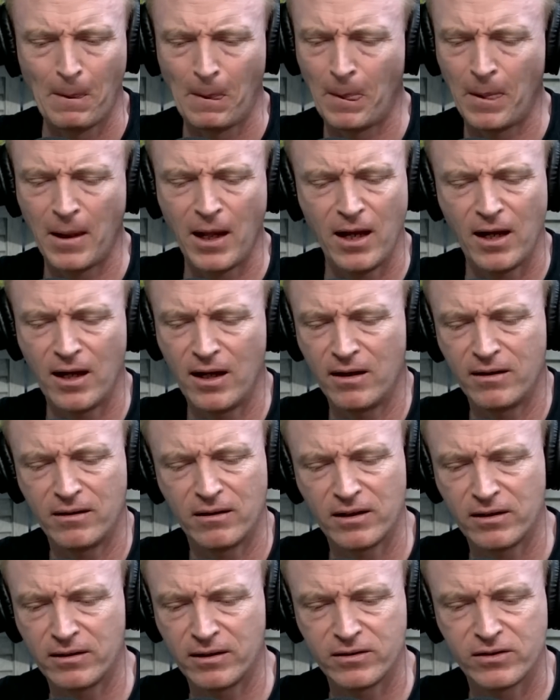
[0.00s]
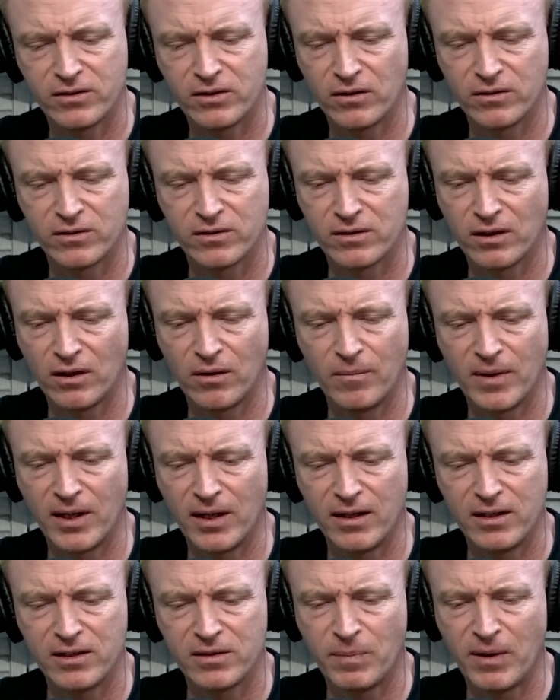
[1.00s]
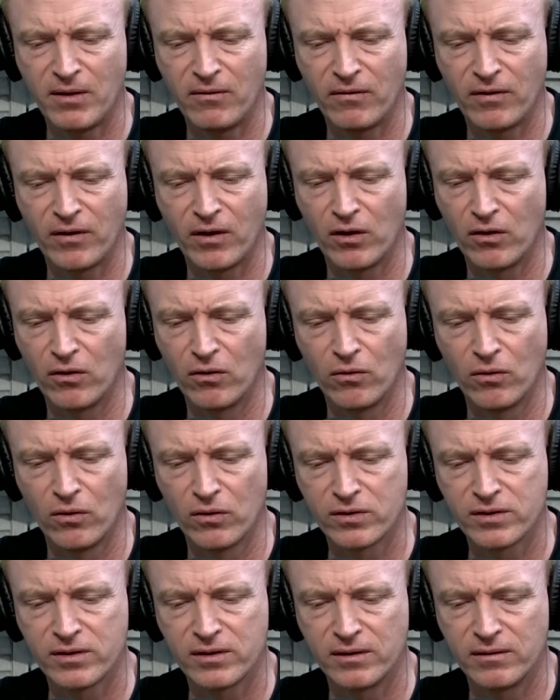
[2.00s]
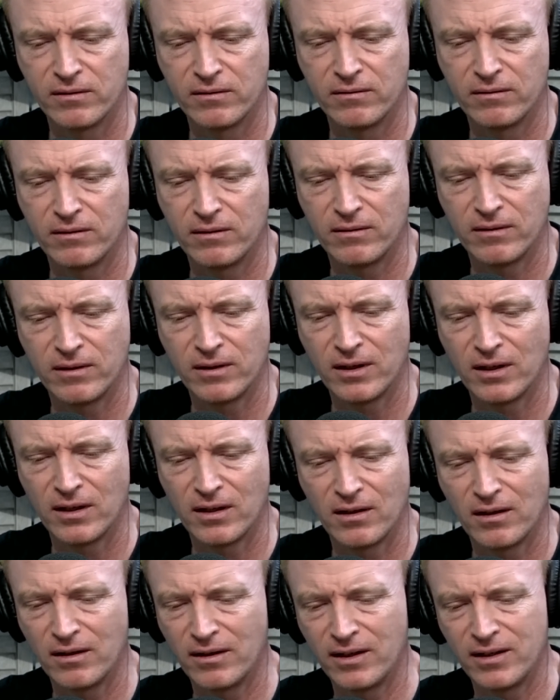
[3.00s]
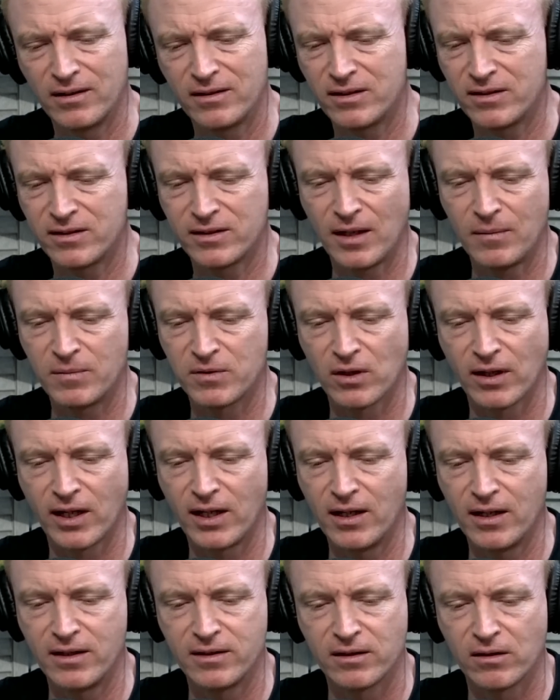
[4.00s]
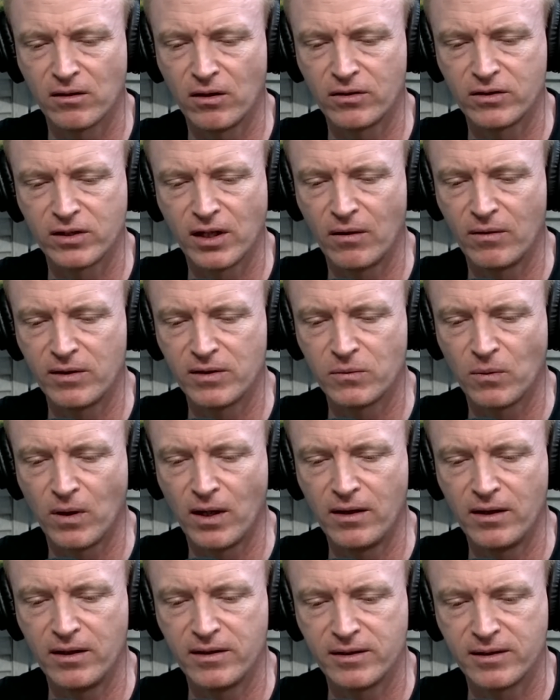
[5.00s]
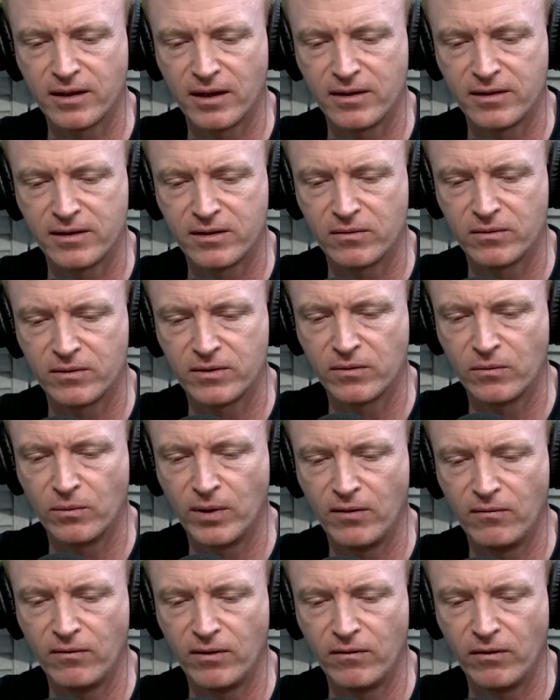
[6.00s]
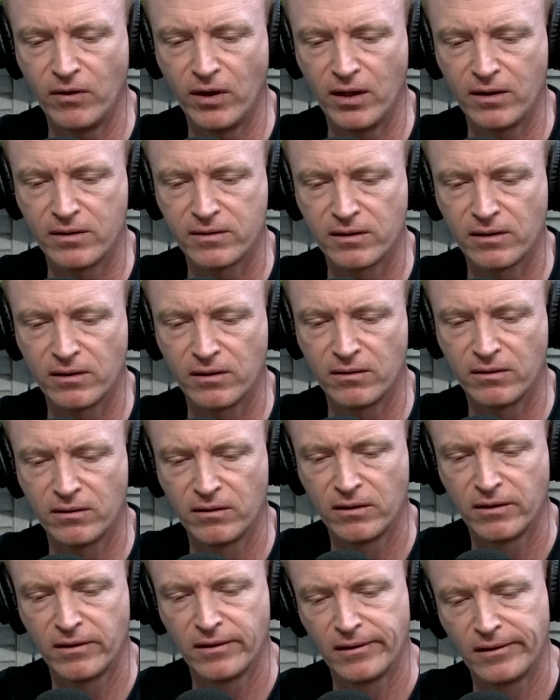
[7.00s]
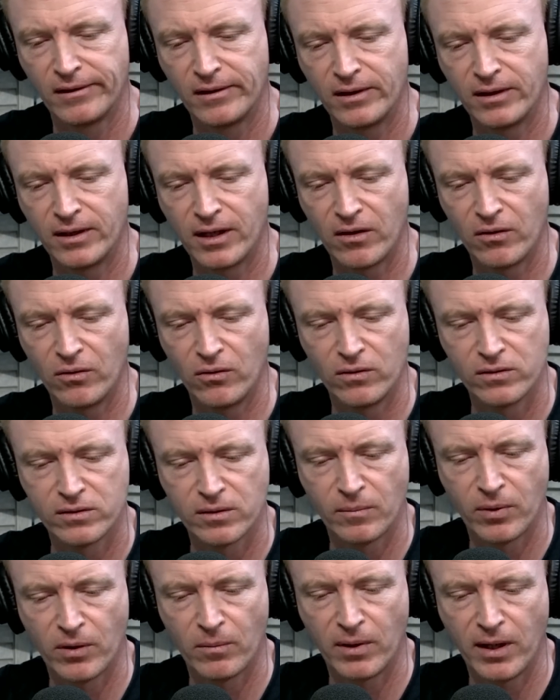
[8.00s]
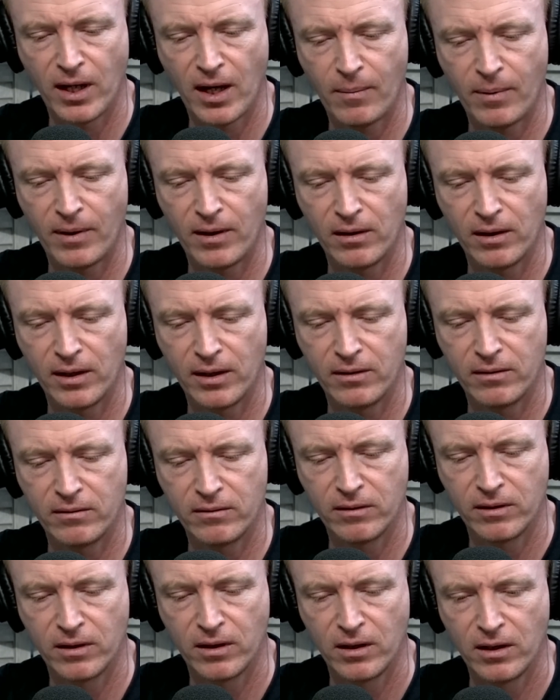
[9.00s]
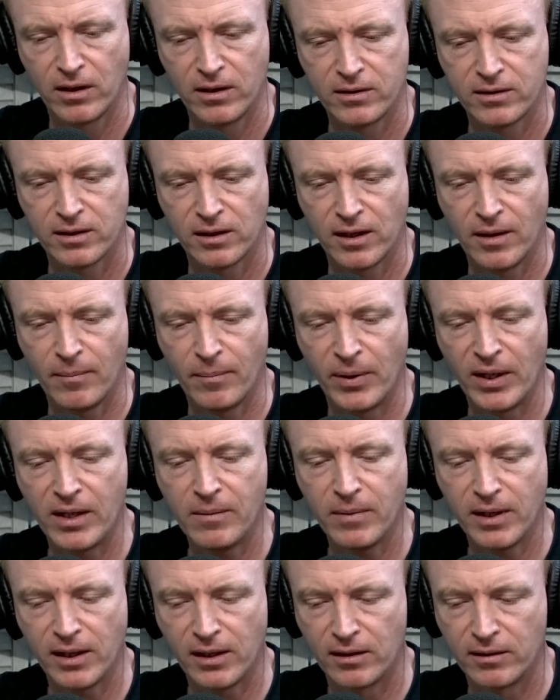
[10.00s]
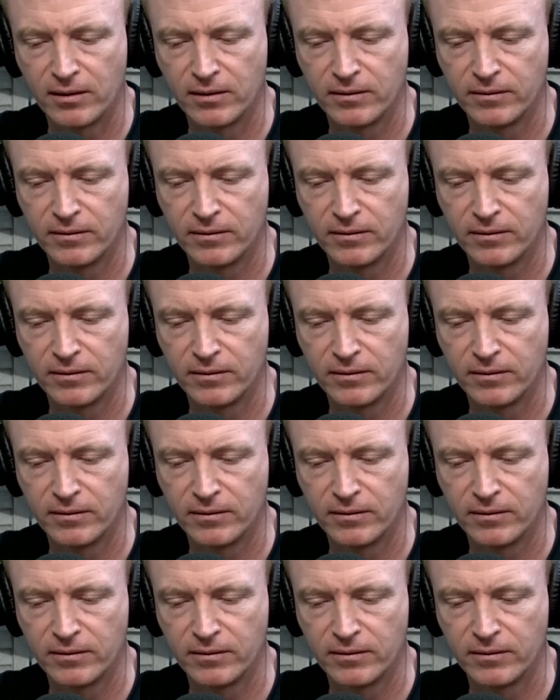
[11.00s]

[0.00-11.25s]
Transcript: Yeah, they've just got so many. He's a bit of a forgotten horse, and I don't know. It just seems like he needs a lot to go his way these days to win Vivier. So another horse I'm probably happy to let beat me.